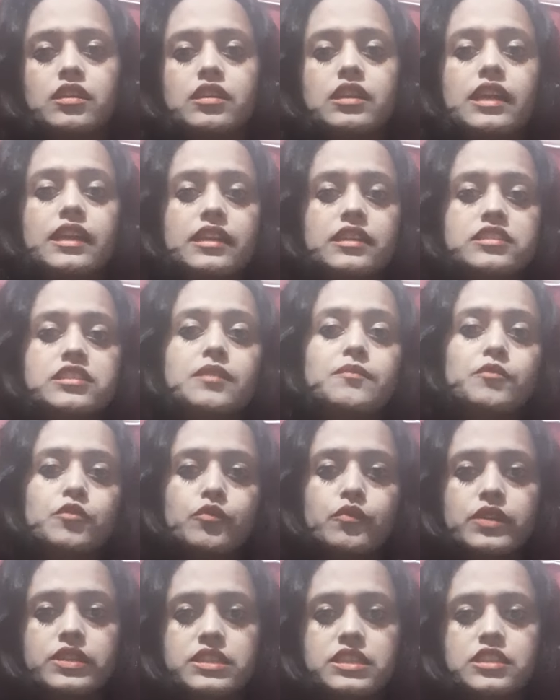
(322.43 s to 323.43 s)
conduct some
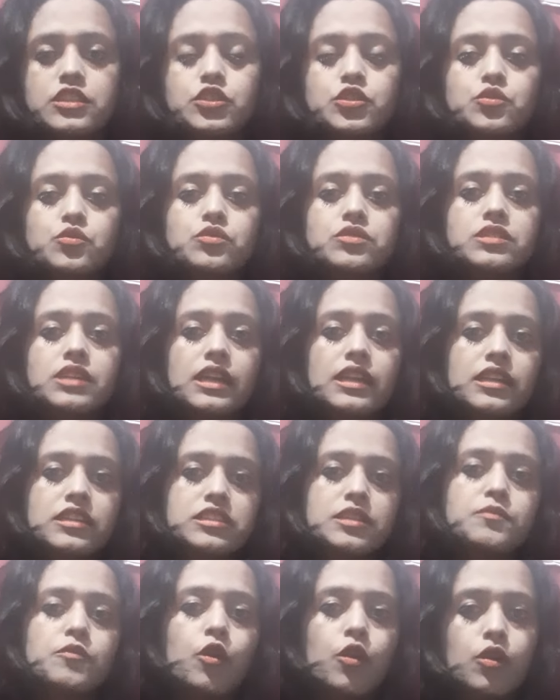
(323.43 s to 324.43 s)
quizzes, to conduct
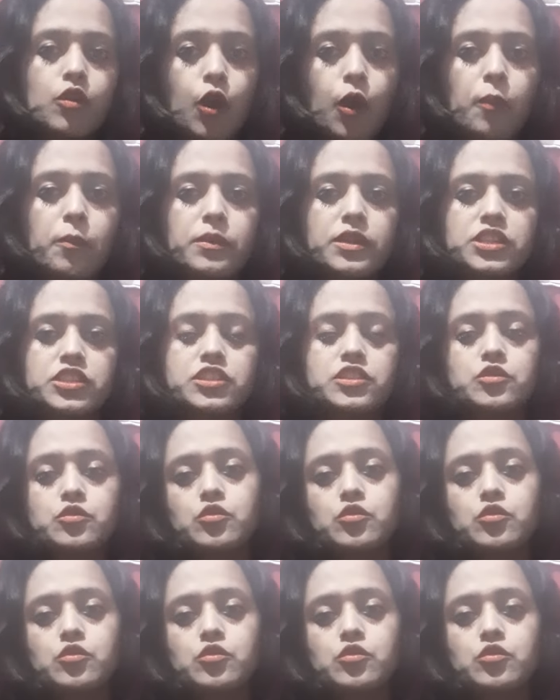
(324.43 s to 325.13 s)
some competition.